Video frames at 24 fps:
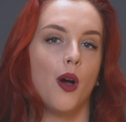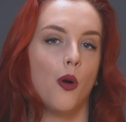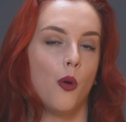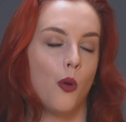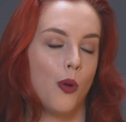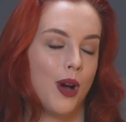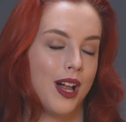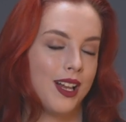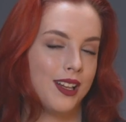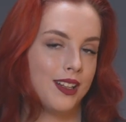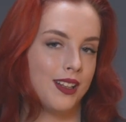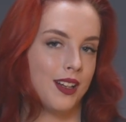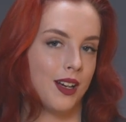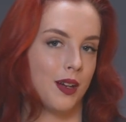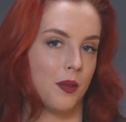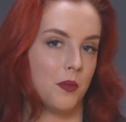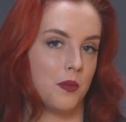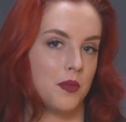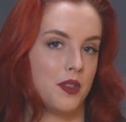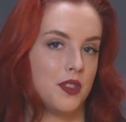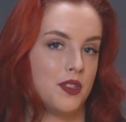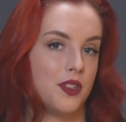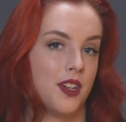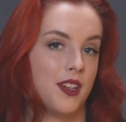Welcome
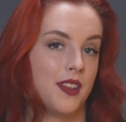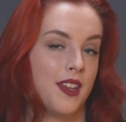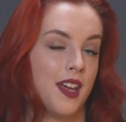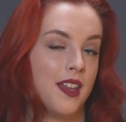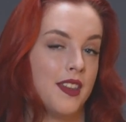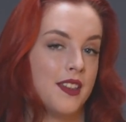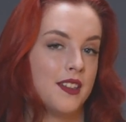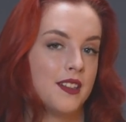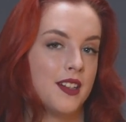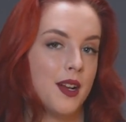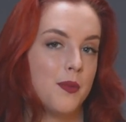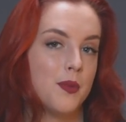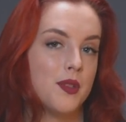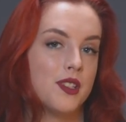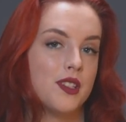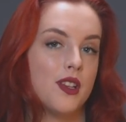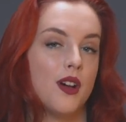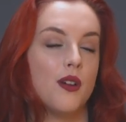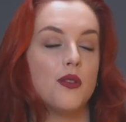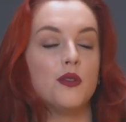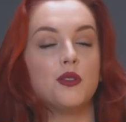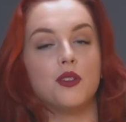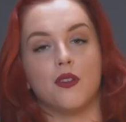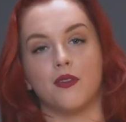to another
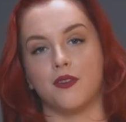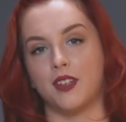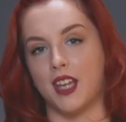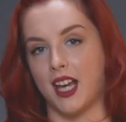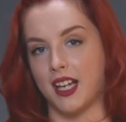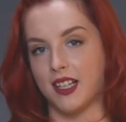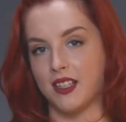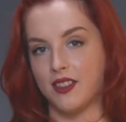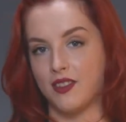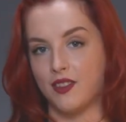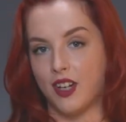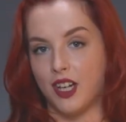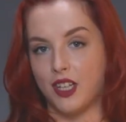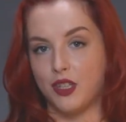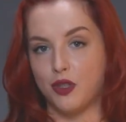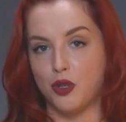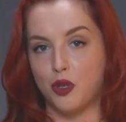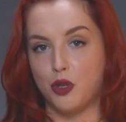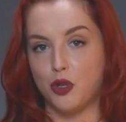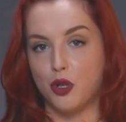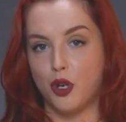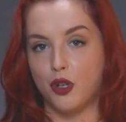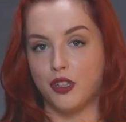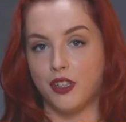episode of Dextrade
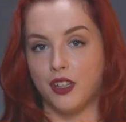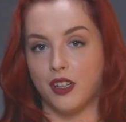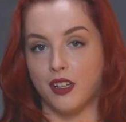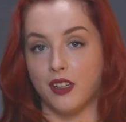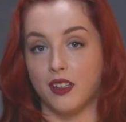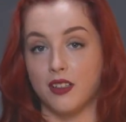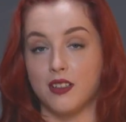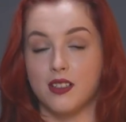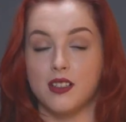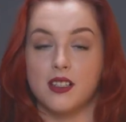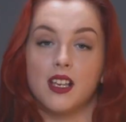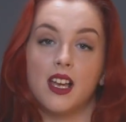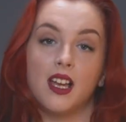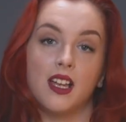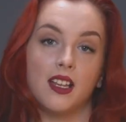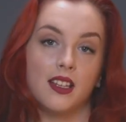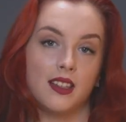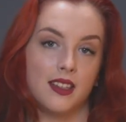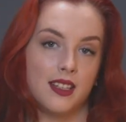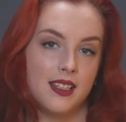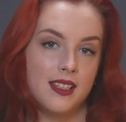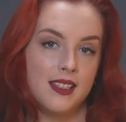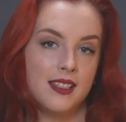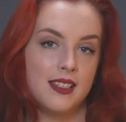Tutorials.
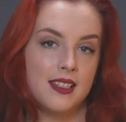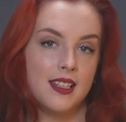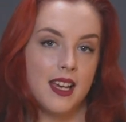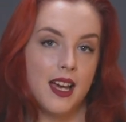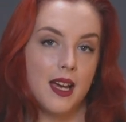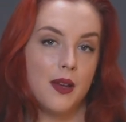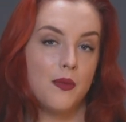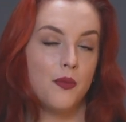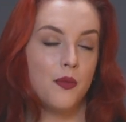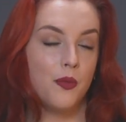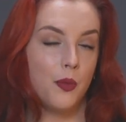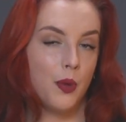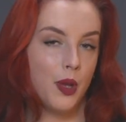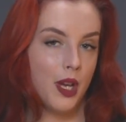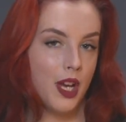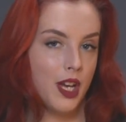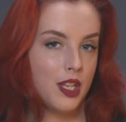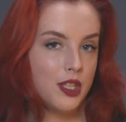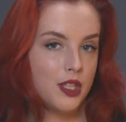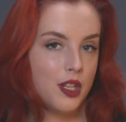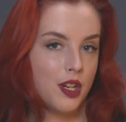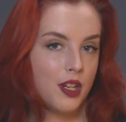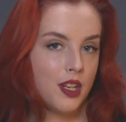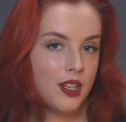This time we are
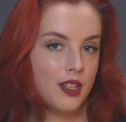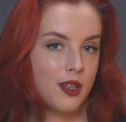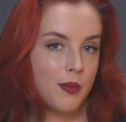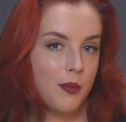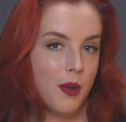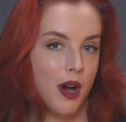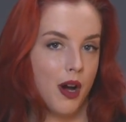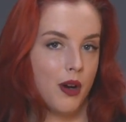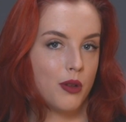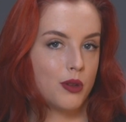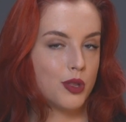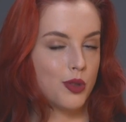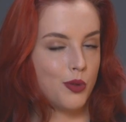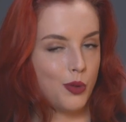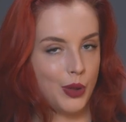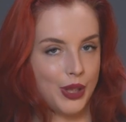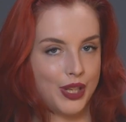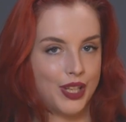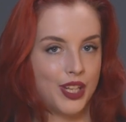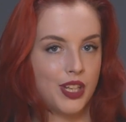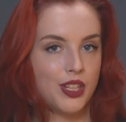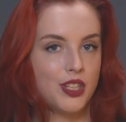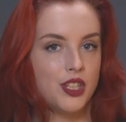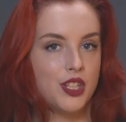talking about Quick
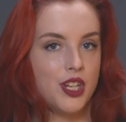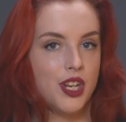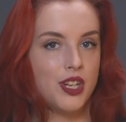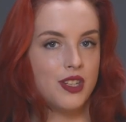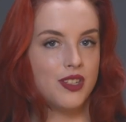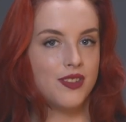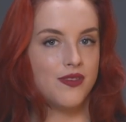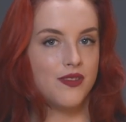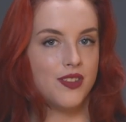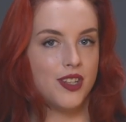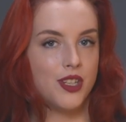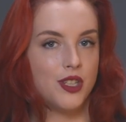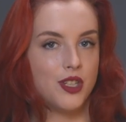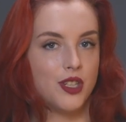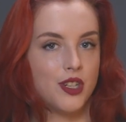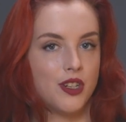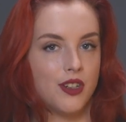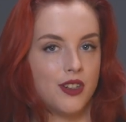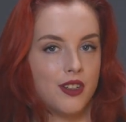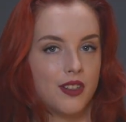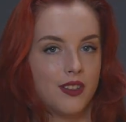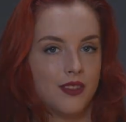Exchange feature.